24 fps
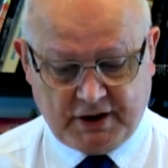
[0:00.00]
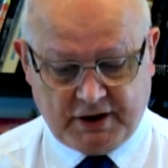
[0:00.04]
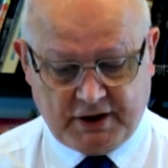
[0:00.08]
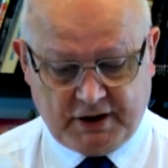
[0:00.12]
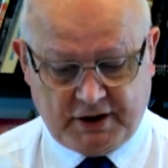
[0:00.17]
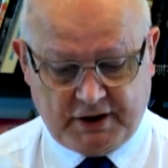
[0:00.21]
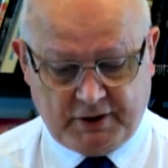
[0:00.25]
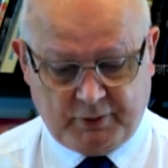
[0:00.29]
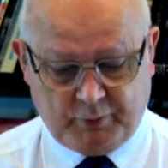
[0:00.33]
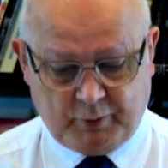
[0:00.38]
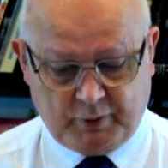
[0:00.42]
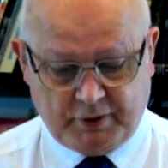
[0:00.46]

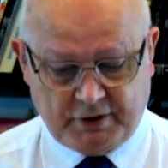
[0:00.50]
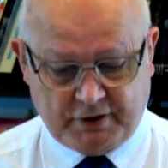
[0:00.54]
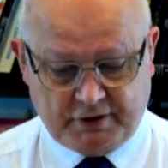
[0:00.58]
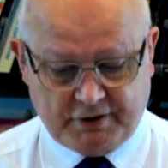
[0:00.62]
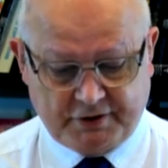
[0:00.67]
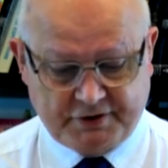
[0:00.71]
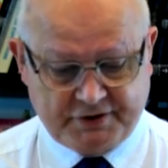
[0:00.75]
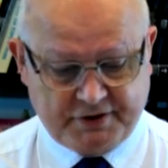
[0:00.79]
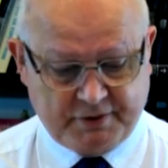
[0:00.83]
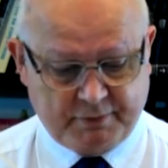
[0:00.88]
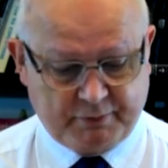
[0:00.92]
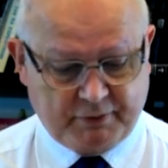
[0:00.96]
he
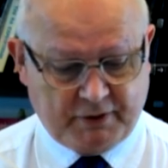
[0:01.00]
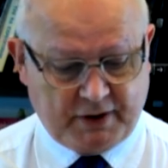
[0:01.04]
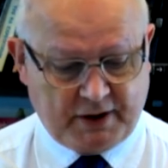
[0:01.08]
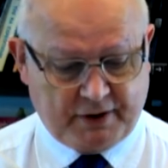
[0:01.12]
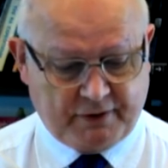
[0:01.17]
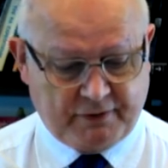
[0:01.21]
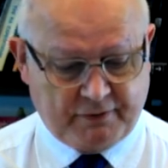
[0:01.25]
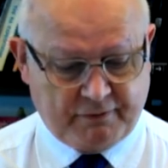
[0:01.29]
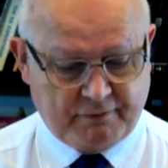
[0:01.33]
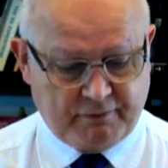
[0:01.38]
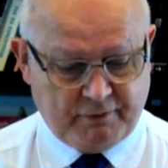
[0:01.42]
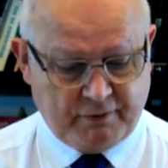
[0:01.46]
willed to break
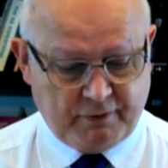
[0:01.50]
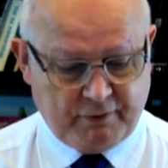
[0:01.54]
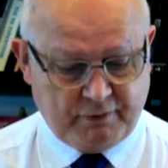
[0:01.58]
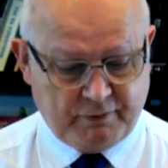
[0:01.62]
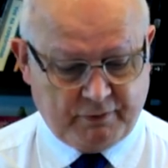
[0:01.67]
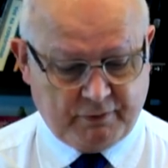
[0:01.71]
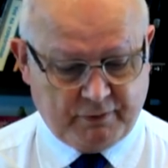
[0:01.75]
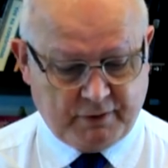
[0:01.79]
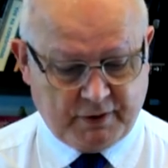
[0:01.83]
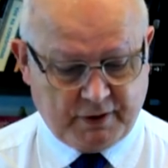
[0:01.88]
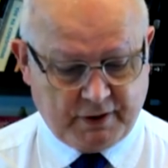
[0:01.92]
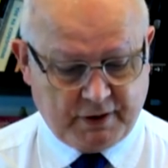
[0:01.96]
through
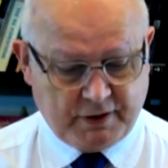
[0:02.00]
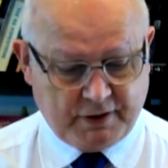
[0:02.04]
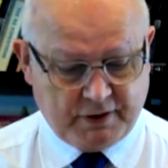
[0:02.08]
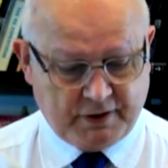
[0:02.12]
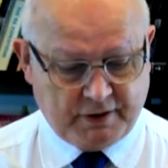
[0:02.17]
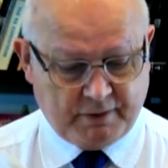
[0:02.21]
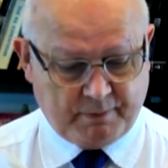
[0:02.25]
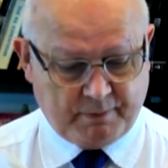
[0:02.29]
the